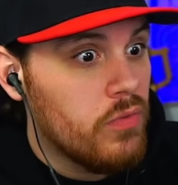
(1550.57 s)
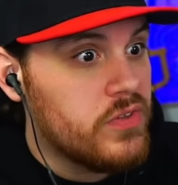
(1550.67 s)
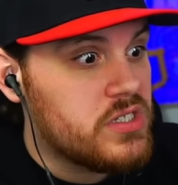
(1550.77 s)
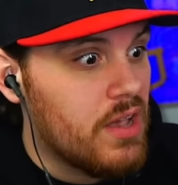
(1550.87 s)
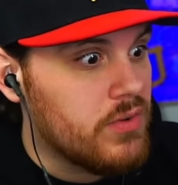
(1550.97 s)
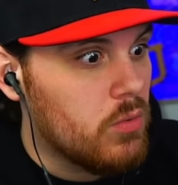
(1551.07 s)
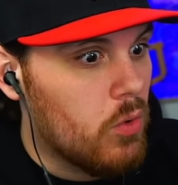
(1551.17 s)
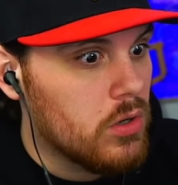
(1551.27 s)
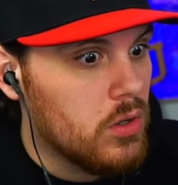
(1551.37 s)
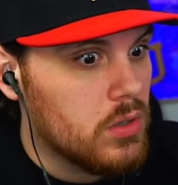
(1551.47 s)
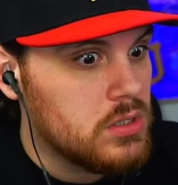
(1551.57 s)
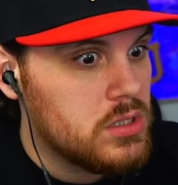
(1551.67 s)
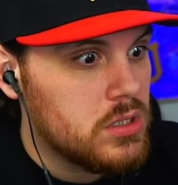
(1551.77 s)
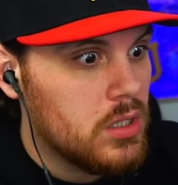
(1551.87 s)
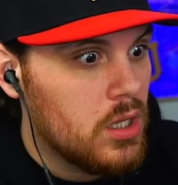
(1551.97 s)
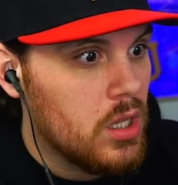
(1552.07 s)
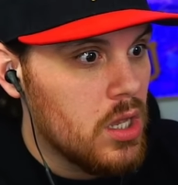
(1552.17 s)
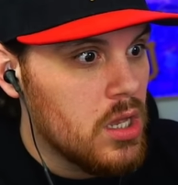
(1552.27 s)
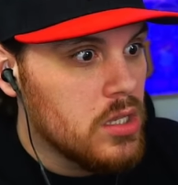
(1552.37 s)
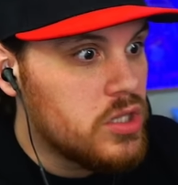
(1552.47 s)
The Seven Warlords.
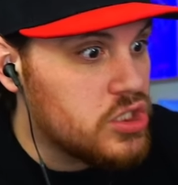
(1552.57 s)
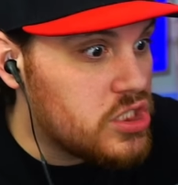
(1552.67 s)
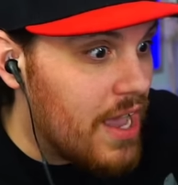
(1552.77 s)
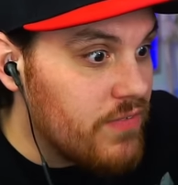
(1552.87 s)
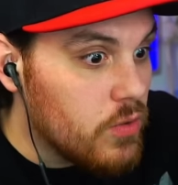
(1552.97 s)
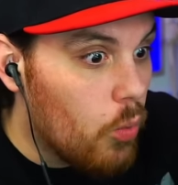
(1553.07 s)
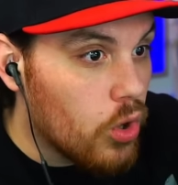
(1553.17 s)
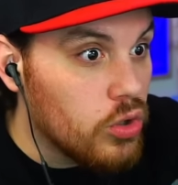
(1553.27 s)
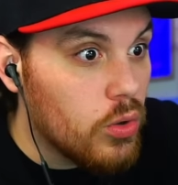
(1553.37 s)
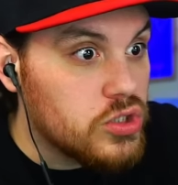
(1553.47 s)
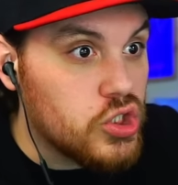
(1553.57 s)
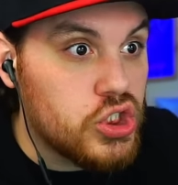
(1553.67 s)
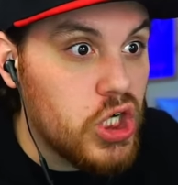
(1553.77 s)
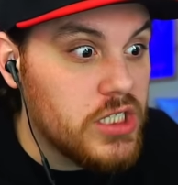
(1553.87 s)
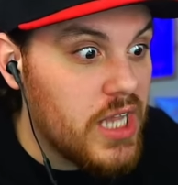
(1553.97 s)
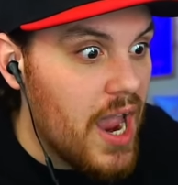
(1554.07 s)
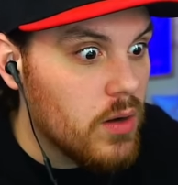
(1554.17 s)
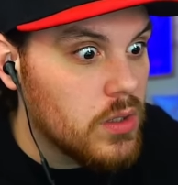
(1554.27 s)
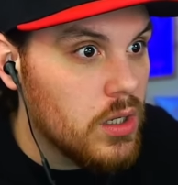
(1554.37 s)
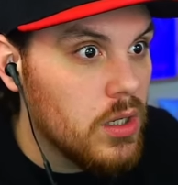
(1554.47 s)
The Seven Warlords are shut down.